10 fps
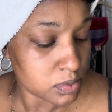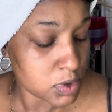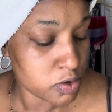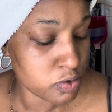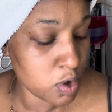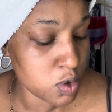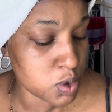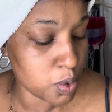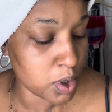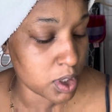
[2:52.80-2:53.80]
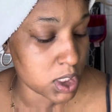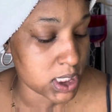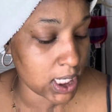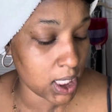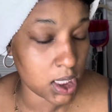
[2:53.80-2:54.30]
Rose Water
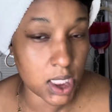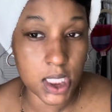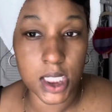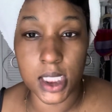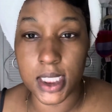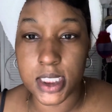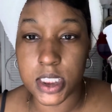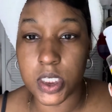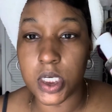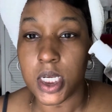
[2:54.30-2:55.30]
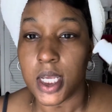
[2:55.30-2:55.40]
Daily Cleanser.